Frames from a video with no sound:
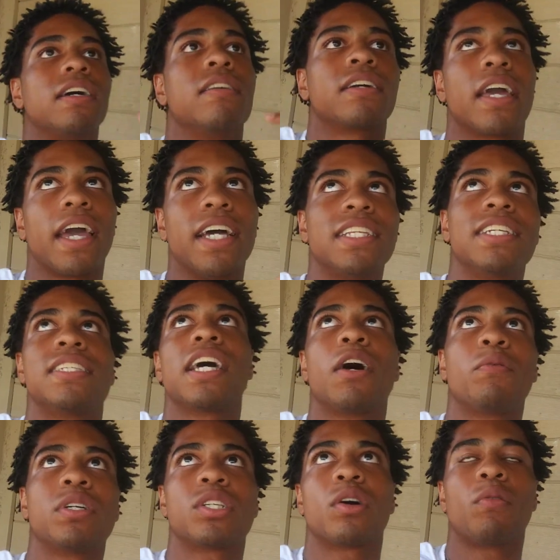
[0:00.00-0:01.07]
okay, I did say
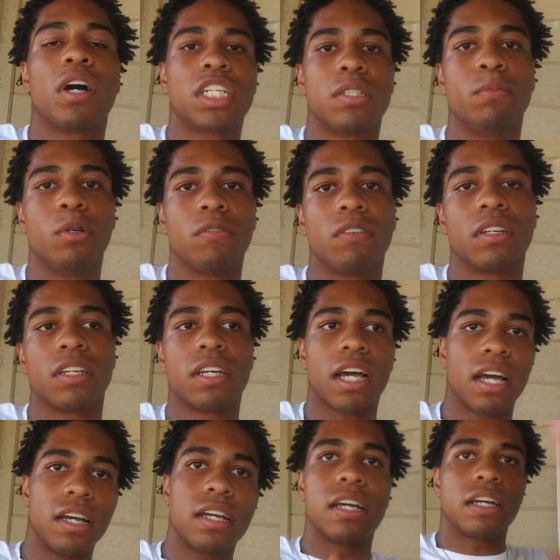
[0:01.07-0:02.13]
I wasn't going to watch the movie.
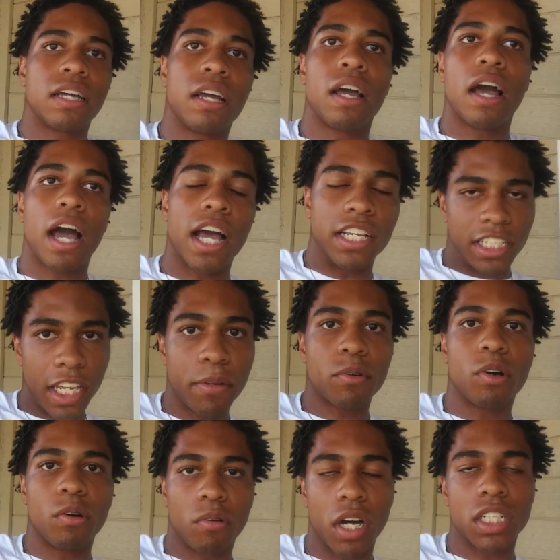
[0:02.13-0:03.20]
I say I'm
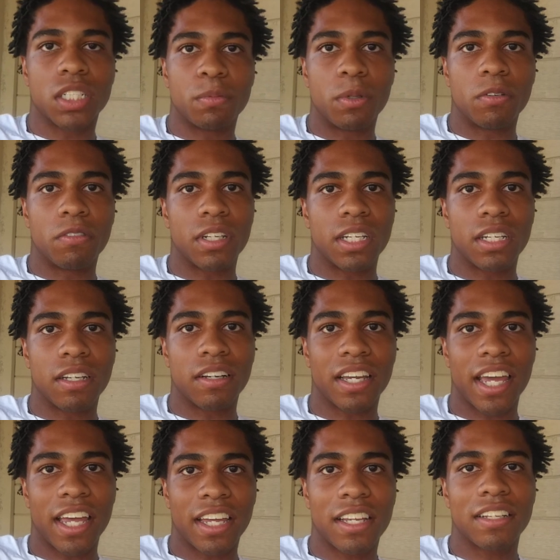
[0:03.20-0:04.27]
going to watch the movie,
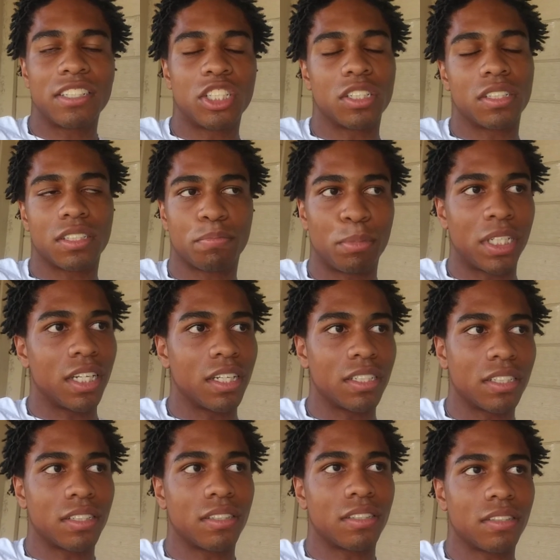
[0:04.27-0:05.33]
okay? Just
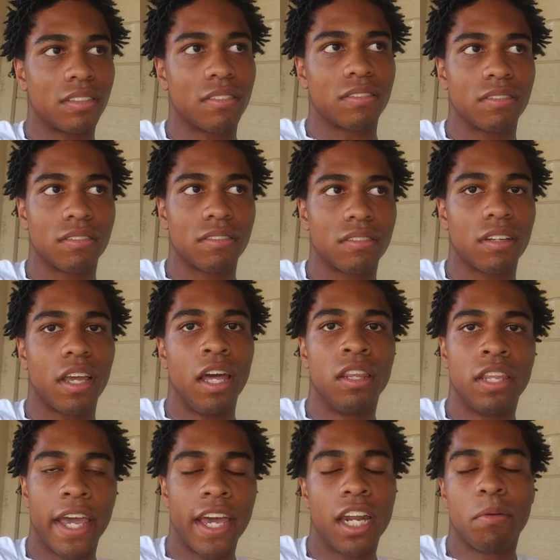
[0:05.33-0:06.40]
because...
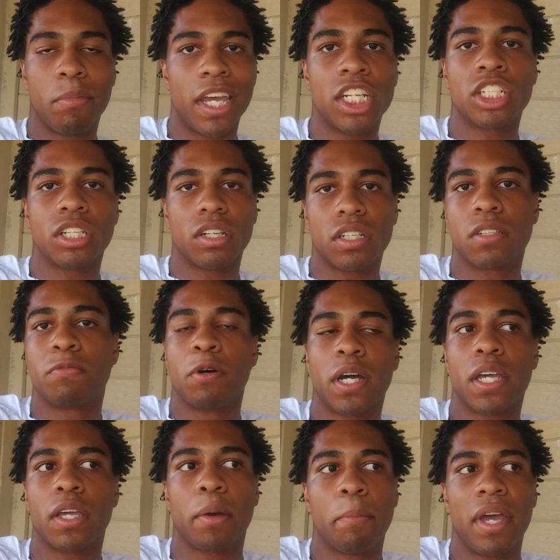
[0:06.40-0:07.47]
the animation looks
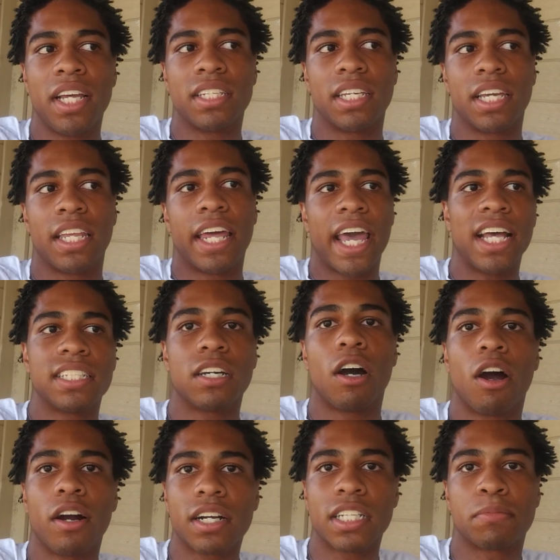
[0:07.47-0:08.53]
fucking amazing, and as an
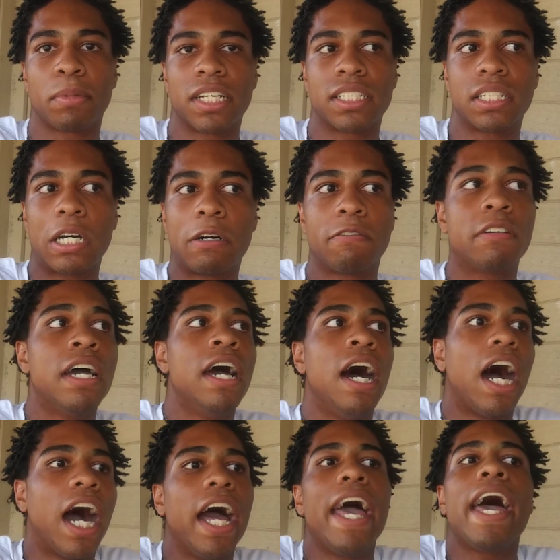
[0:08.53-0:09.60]
artist myself,
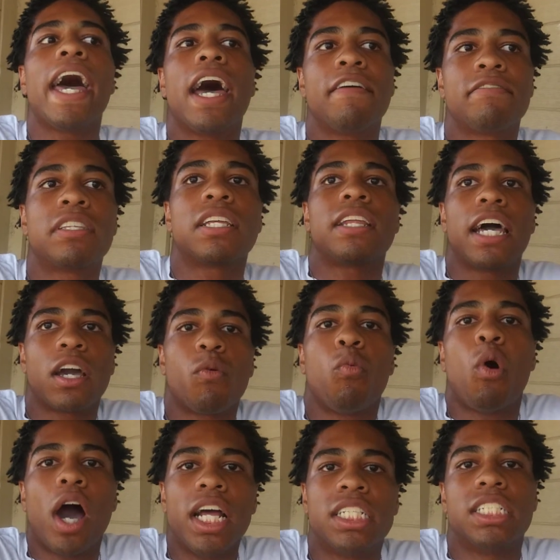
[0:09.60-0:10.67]
I have to like
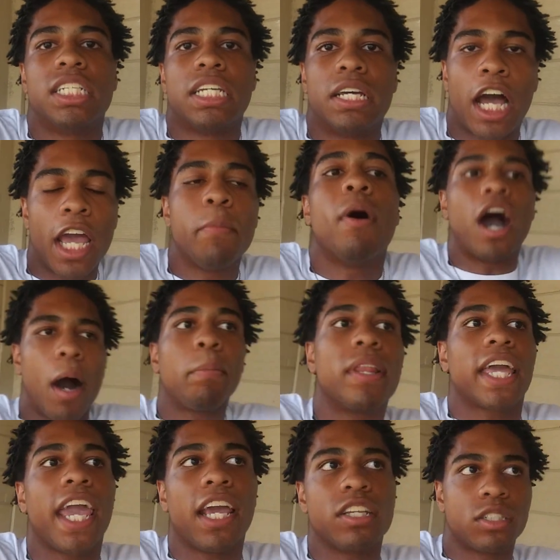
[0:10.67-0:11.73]
watch it. I'm
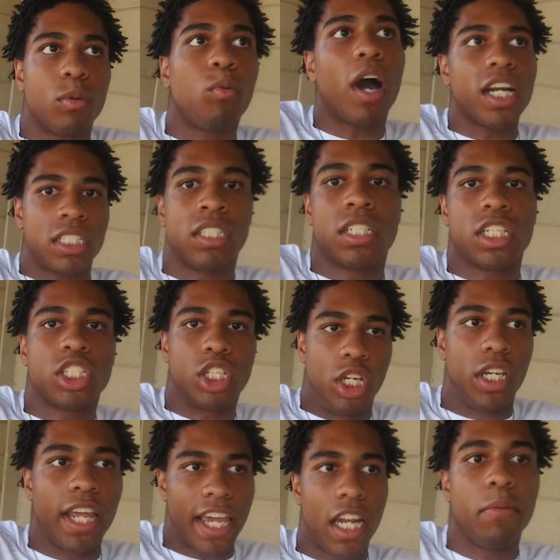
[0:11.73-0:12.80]
obligated to watch such
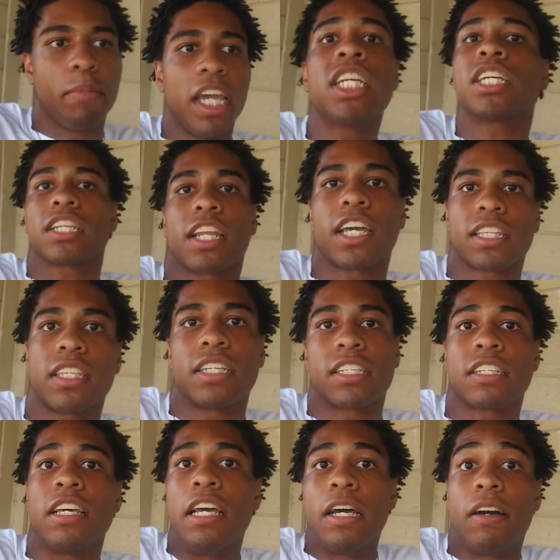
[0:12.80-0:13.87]
good animation like
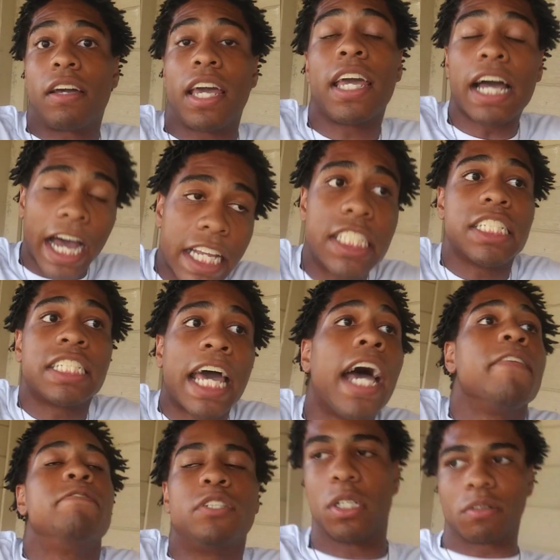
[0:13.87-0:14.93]
this. Okay, I just
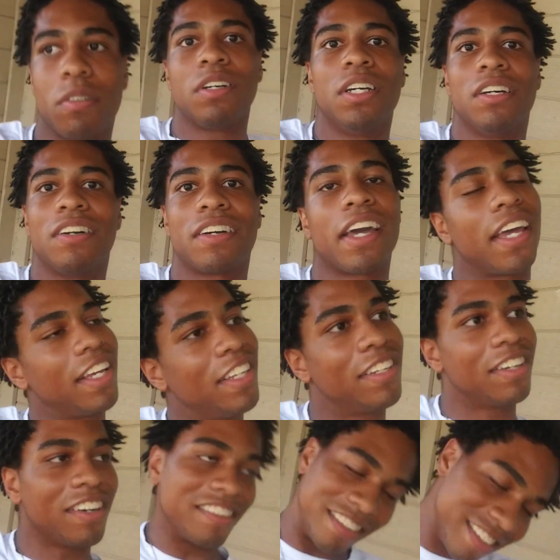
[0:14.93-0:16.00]
have to. Okay,
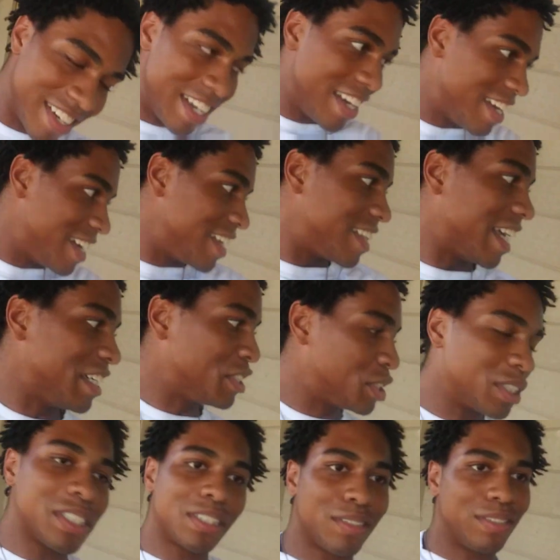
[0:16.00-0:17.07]
so
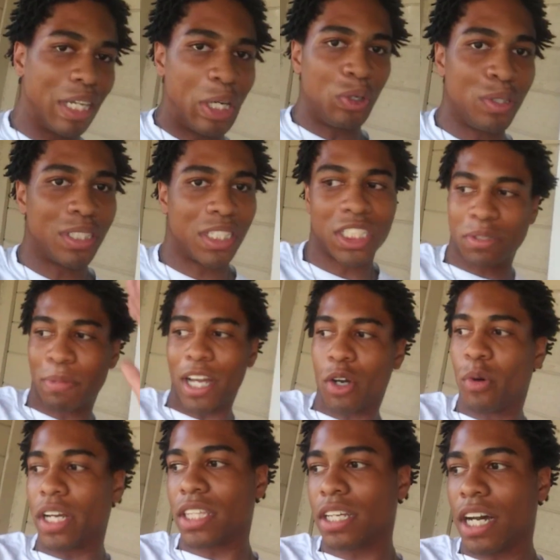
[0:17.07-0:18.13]
those are just my
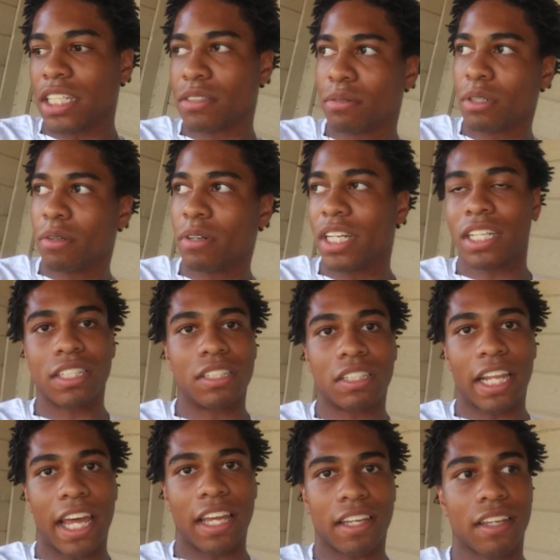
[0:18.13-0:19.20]
quick thoughts, real quick.
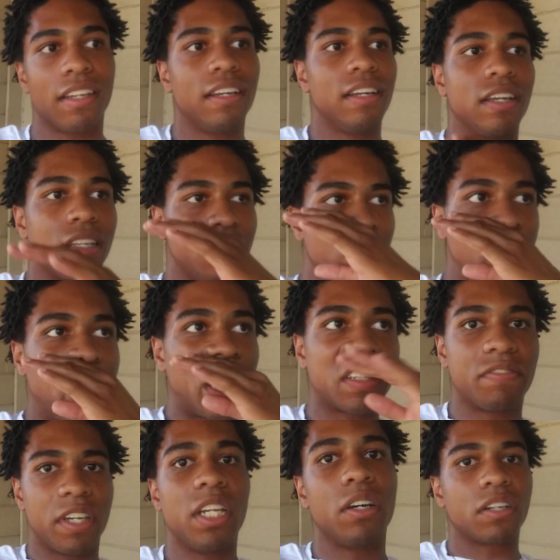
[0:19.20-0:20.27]
Like,
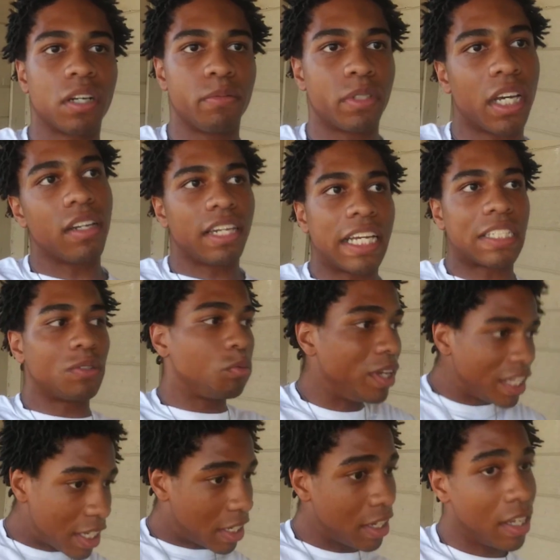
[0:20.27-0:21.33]
next video comes out next
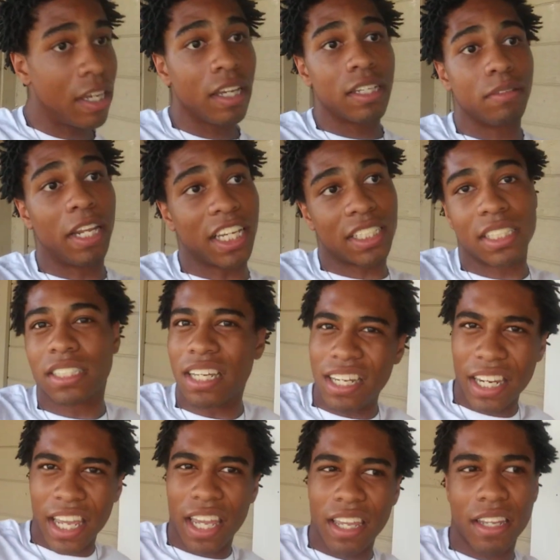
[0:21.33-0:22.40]
week, next
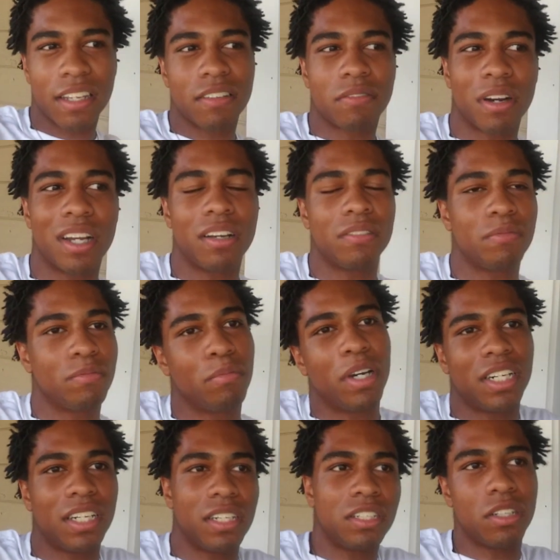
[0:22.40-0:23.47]
Sunday, around
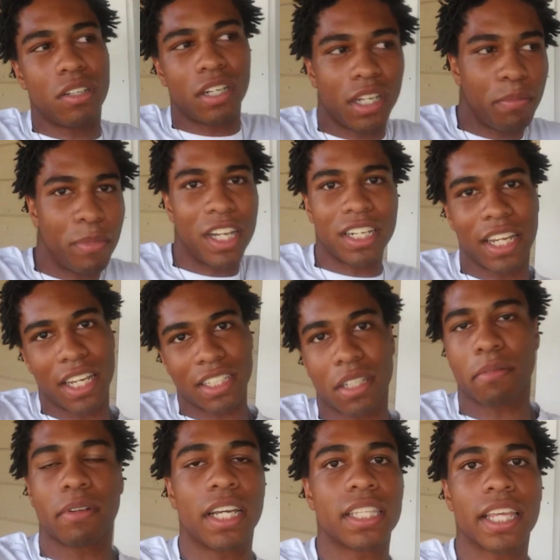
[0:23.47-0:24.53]
Monday,
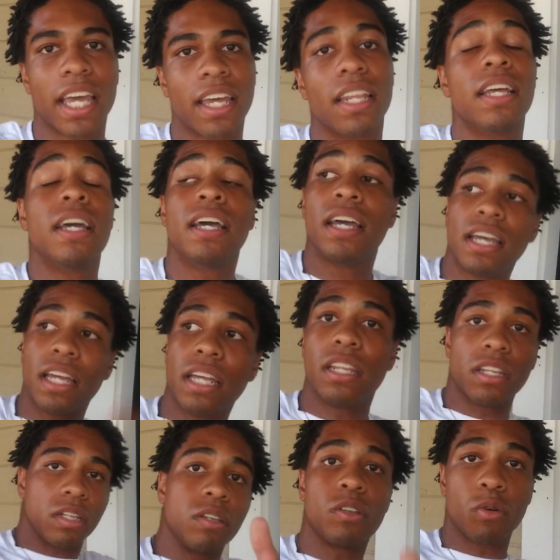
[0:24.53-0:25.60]
something like that.
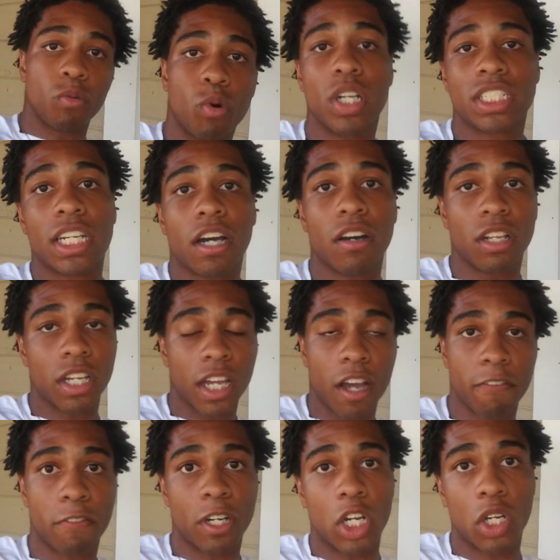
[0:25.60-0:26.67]
And don't look
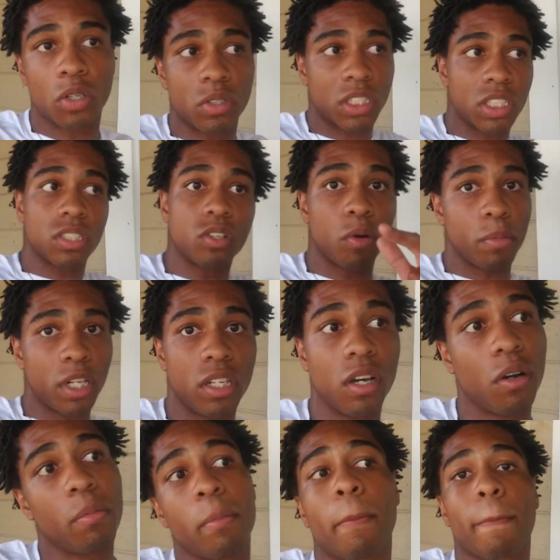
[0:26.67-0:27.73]
out for those. It's gonna be
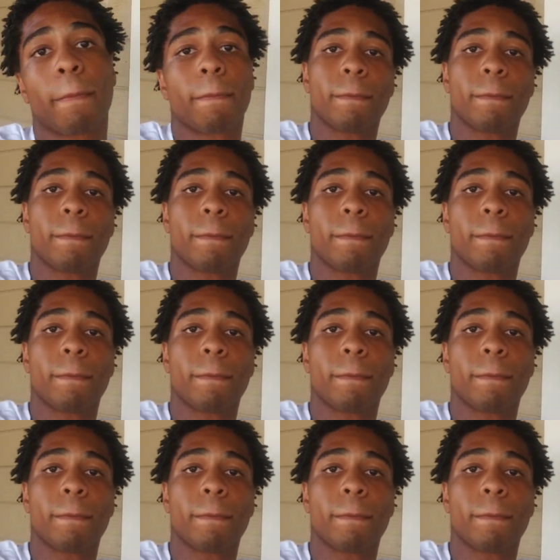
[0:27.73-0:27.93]
dope.